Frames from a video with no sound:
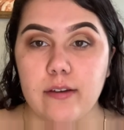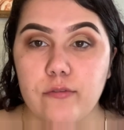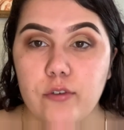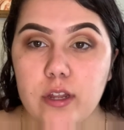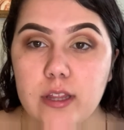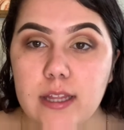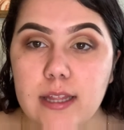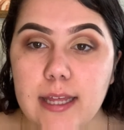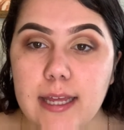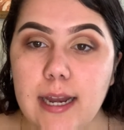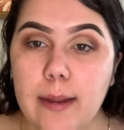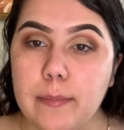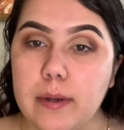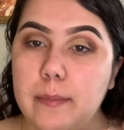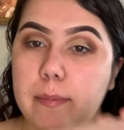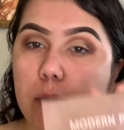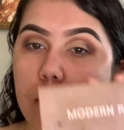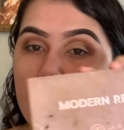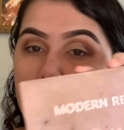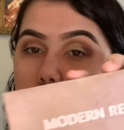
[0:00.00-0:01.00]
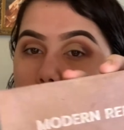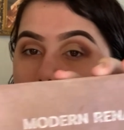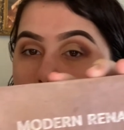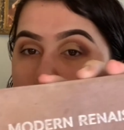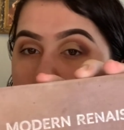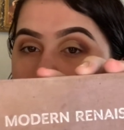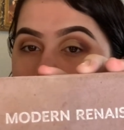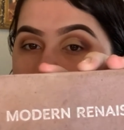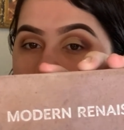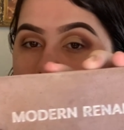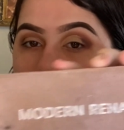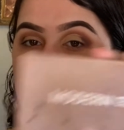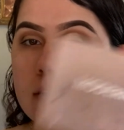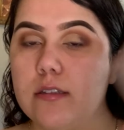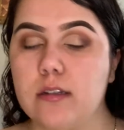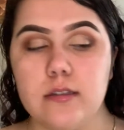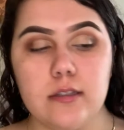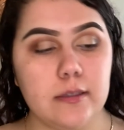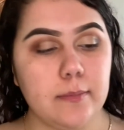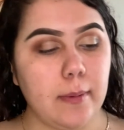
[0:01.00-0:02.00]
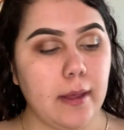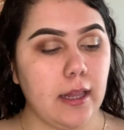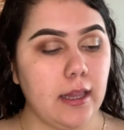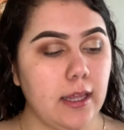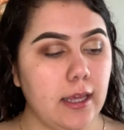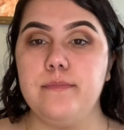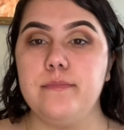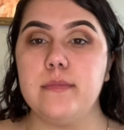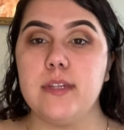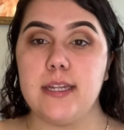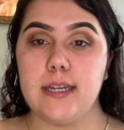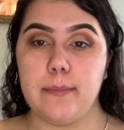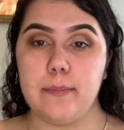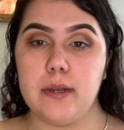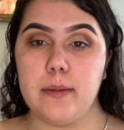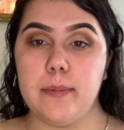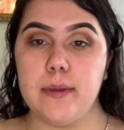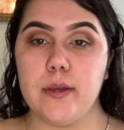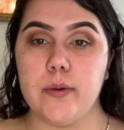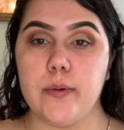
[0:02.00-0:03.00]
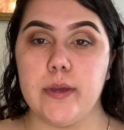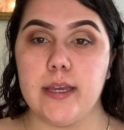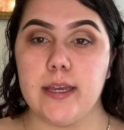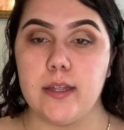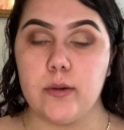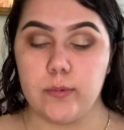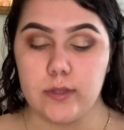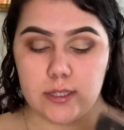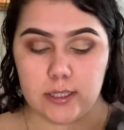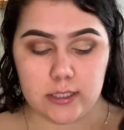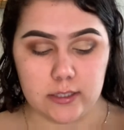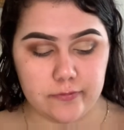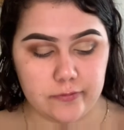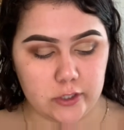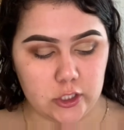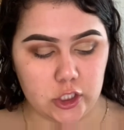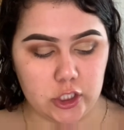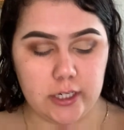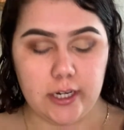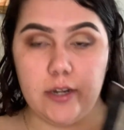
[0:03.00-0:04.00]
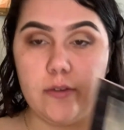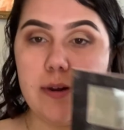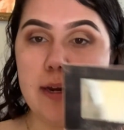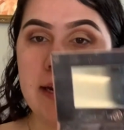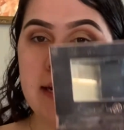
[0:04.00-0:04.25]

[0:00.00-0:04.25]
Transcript: for the lid, I'm going to be going with my Modern Renaissance palette, and I'm going to be going in with this first shade right